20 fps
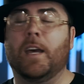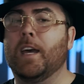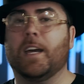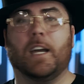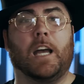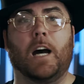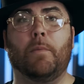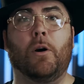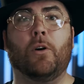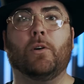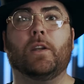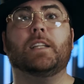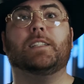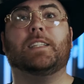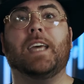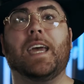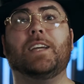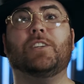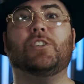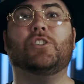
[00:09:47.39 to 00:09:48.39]
Come on, it
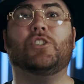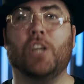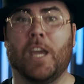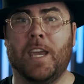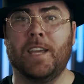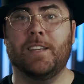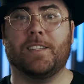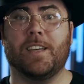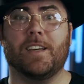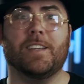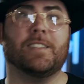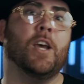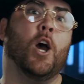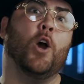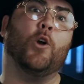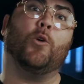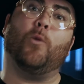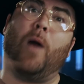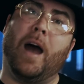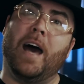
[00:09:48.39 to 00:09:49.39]
takes Jesus
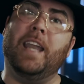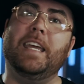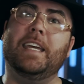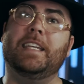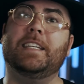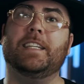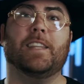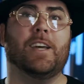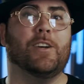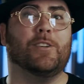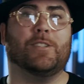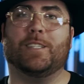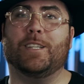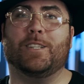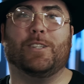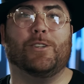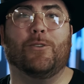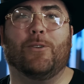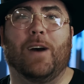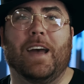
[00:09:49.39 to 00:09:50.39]
right into their
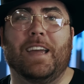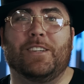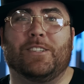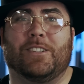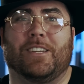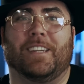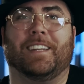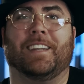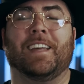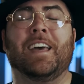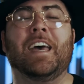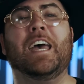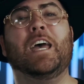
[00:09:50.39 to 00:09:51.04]
situation.